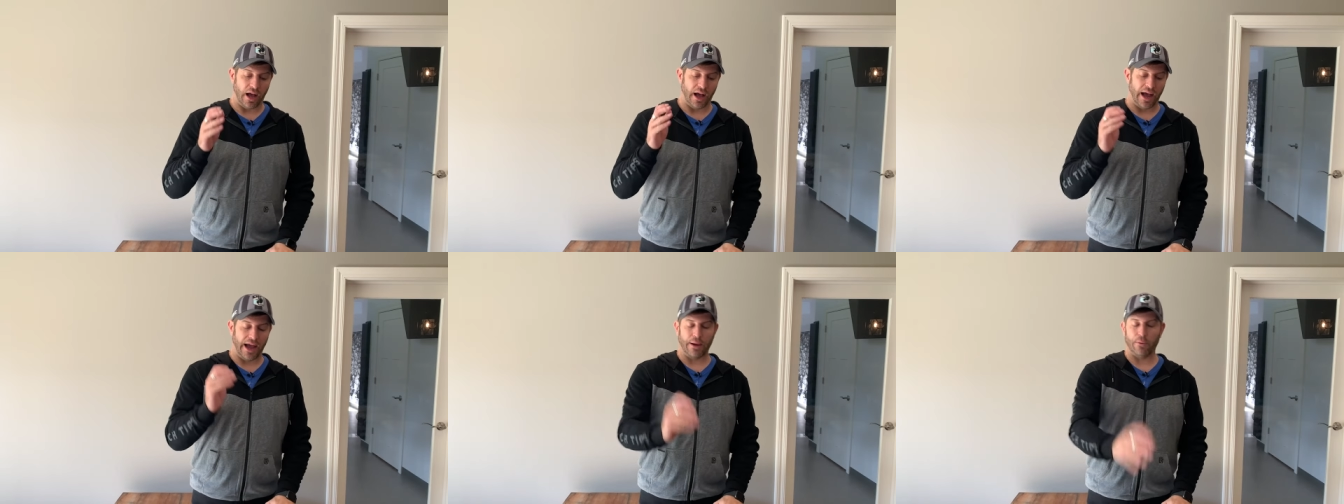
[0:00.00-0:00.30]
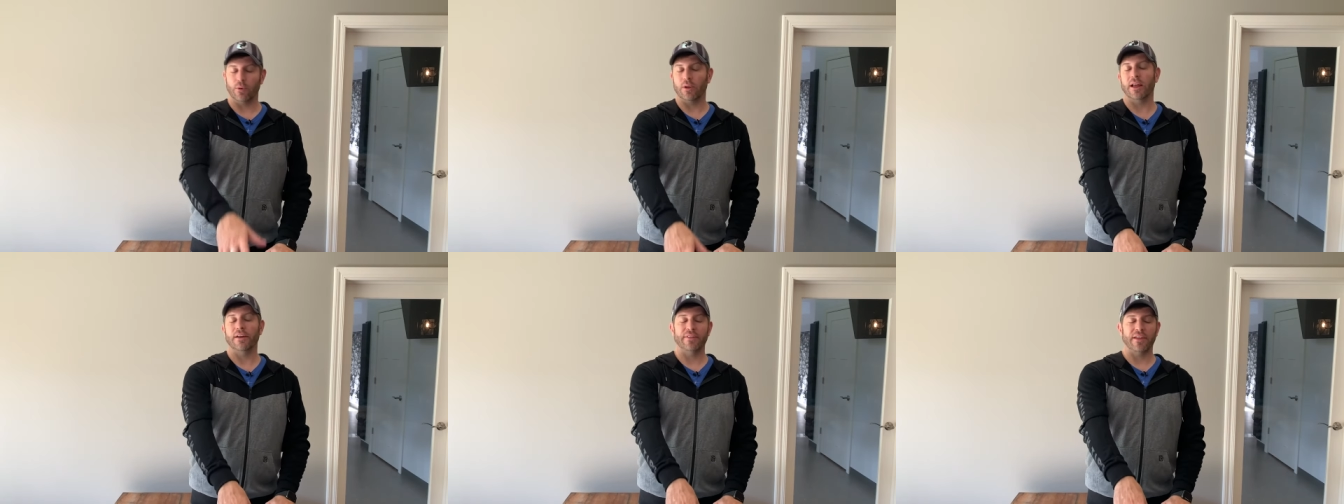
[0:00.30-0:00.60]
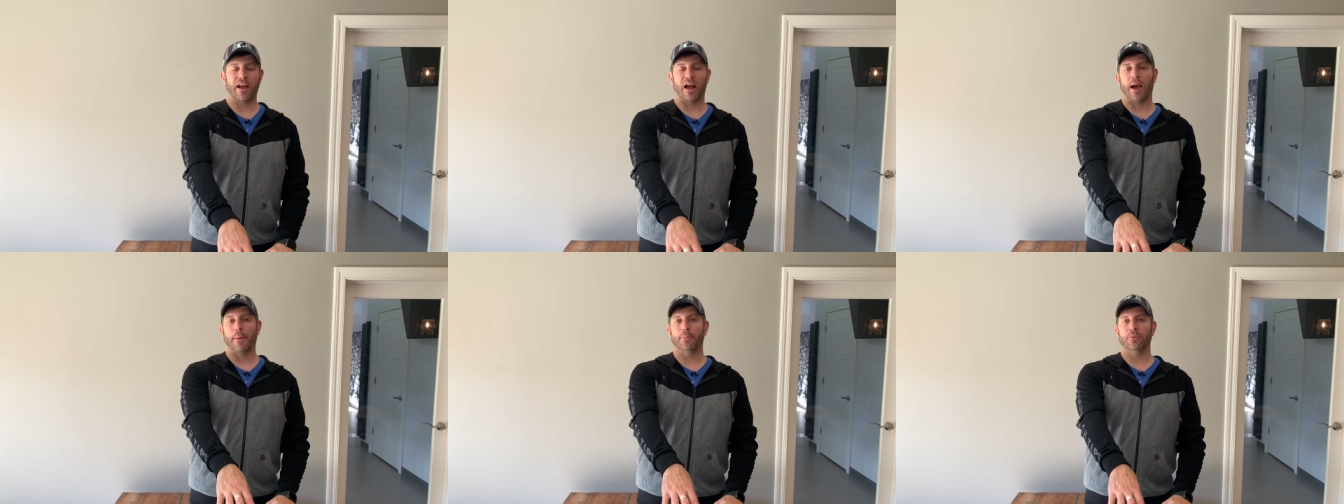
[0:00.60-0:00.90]
I will have
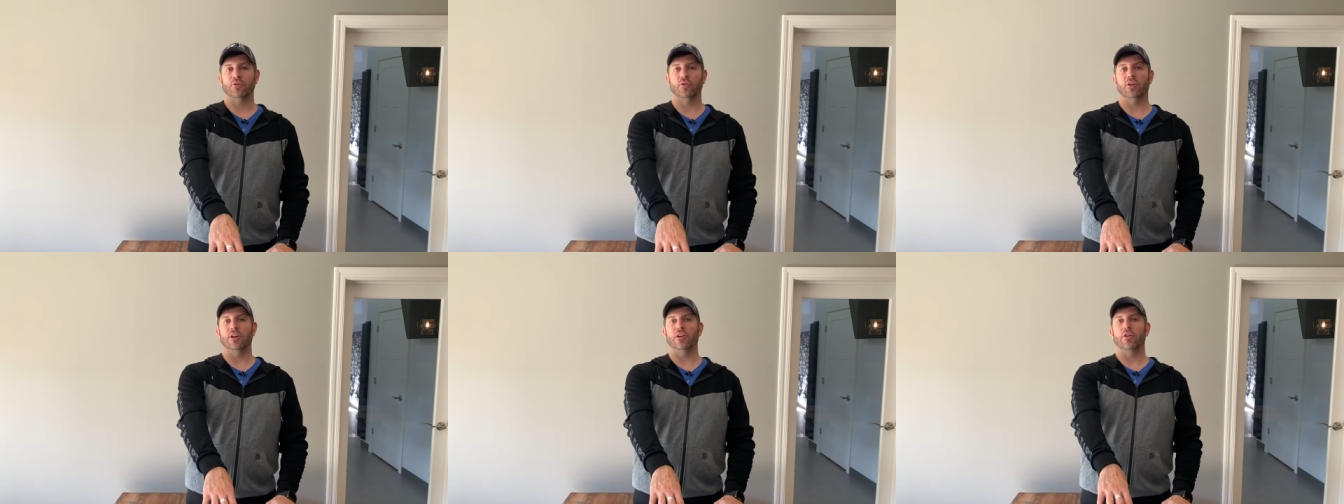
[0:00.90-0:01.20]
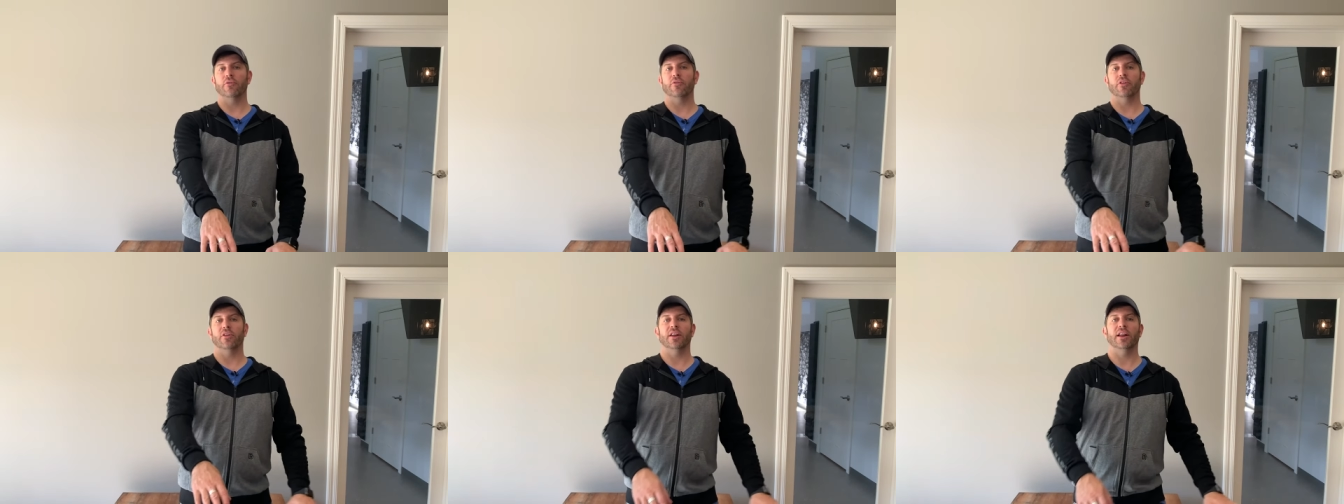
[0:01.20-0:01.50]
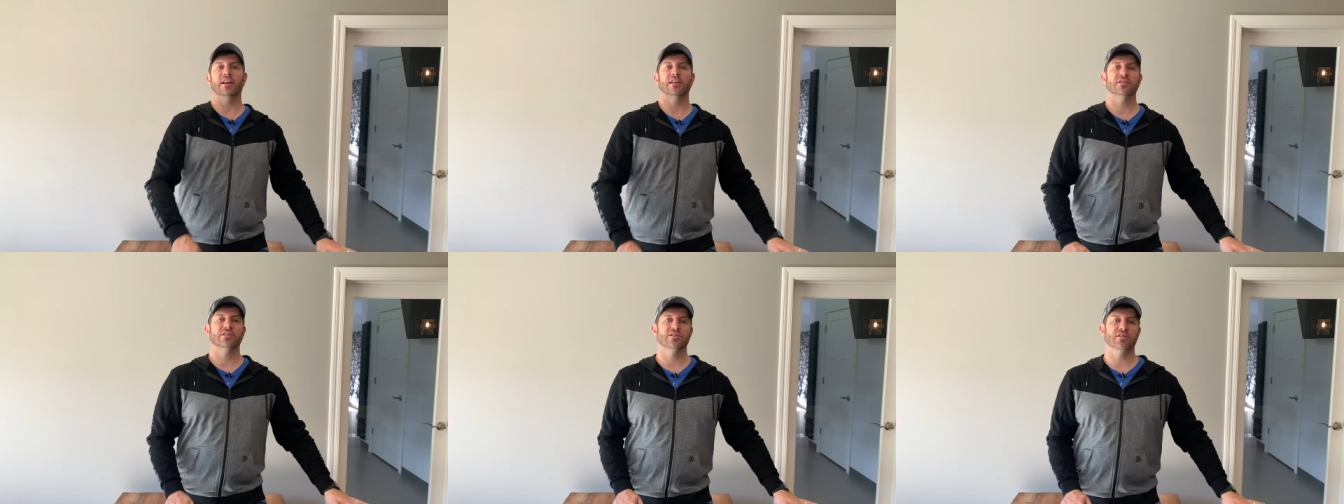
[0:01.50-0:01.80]
that opportunity over the
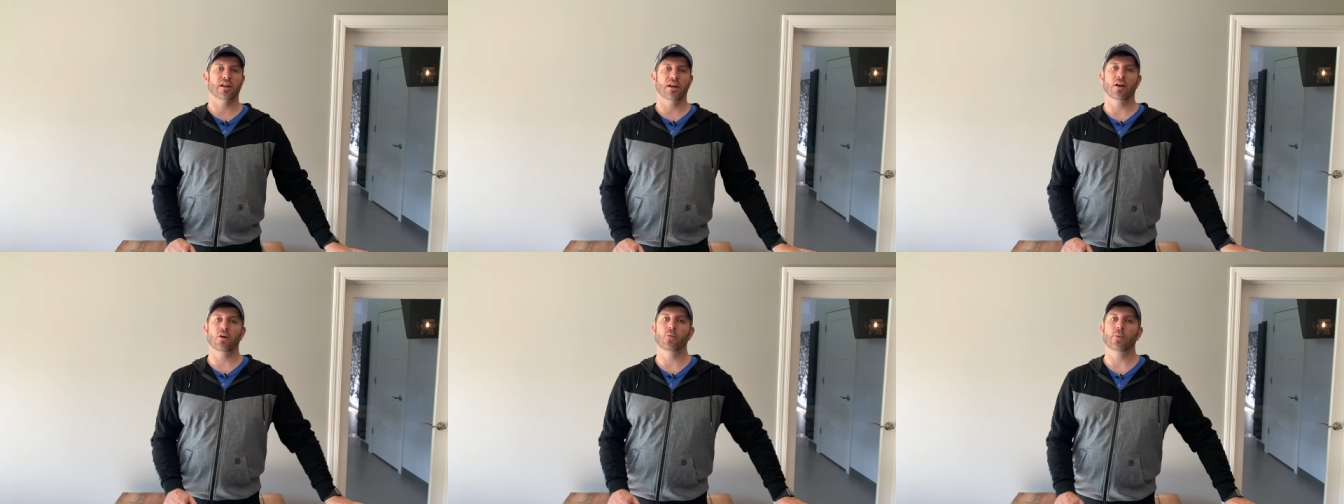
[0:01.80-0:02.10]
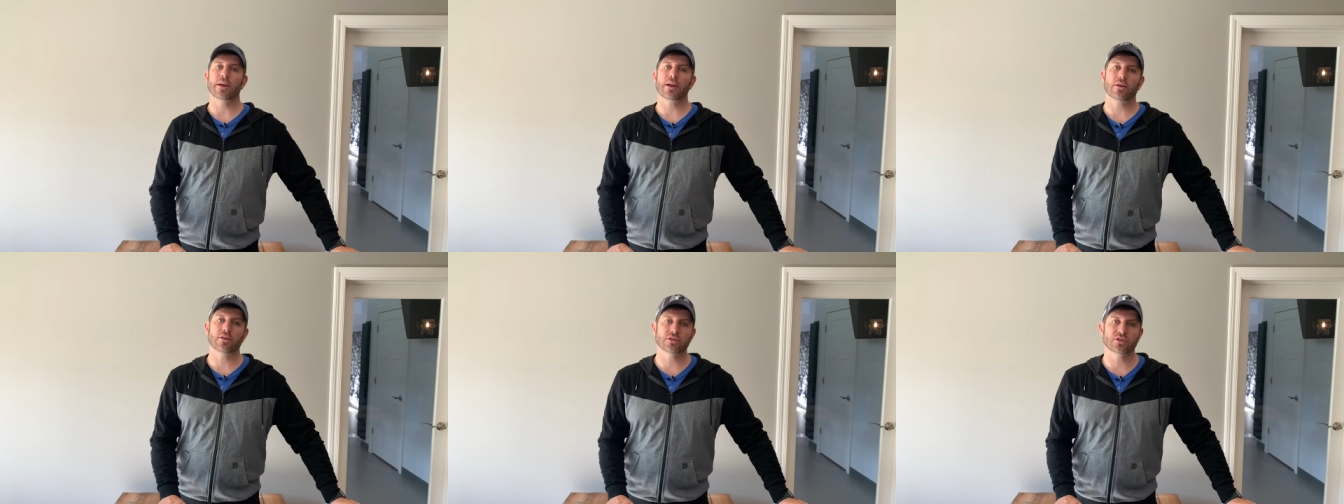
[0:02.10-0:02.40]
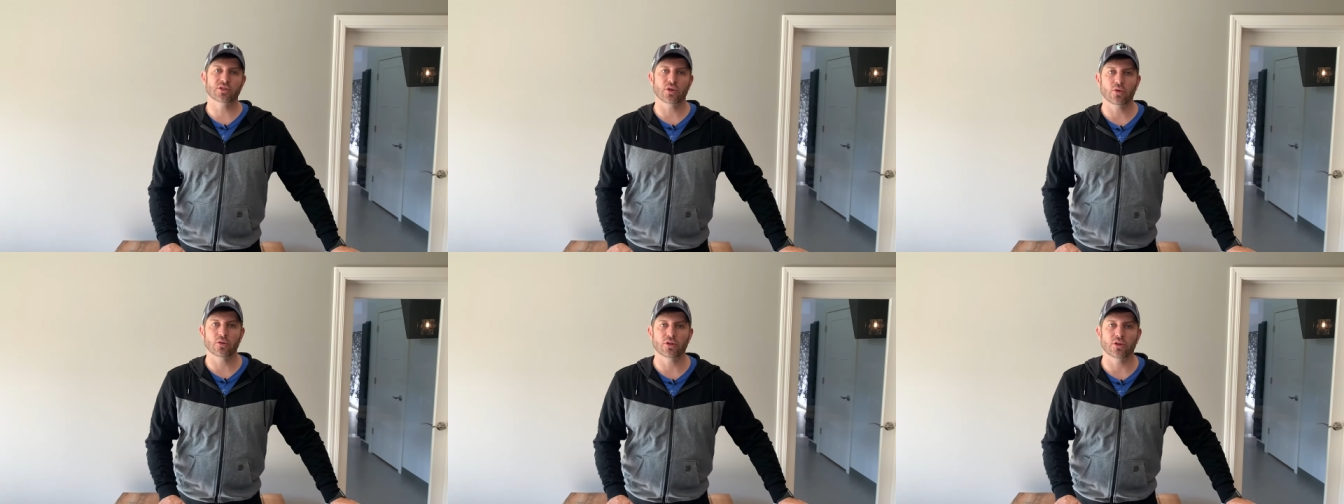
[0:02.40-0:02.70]
next uh, week or
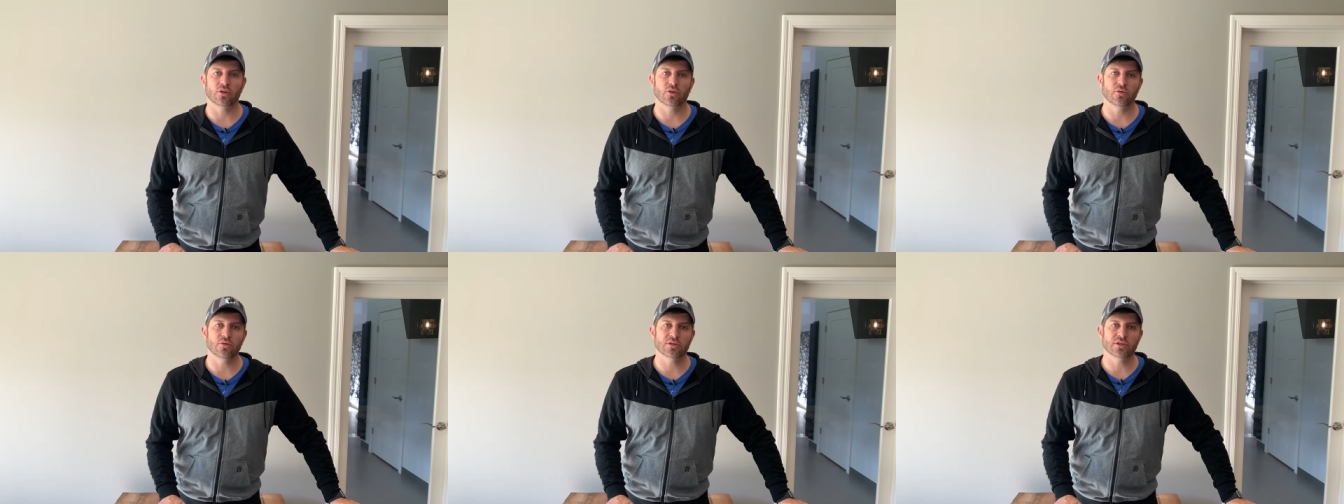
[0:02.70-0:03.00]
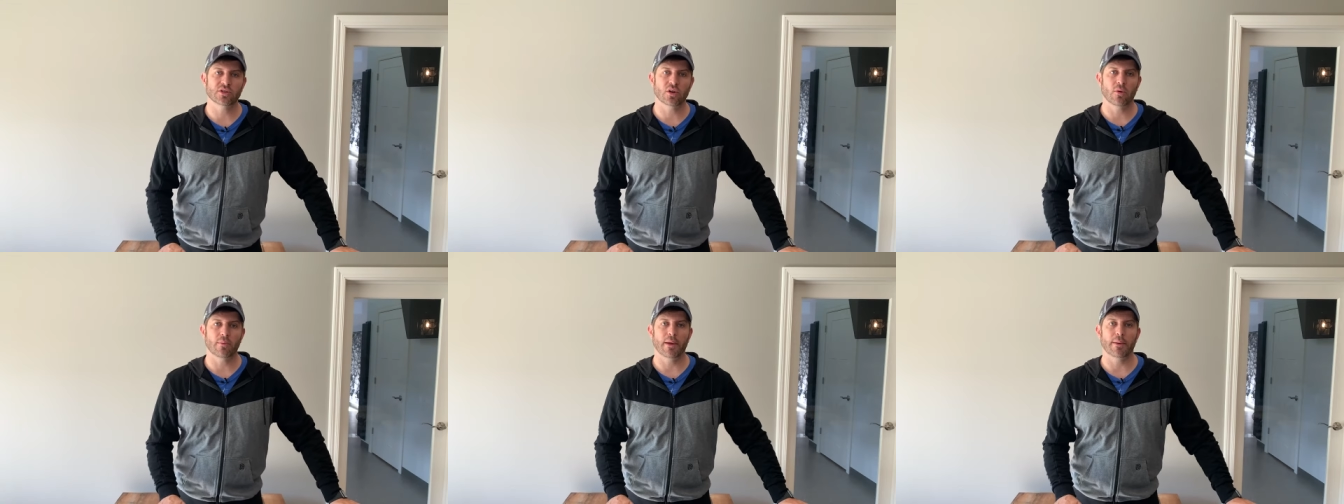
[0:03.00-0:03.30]
so to do so.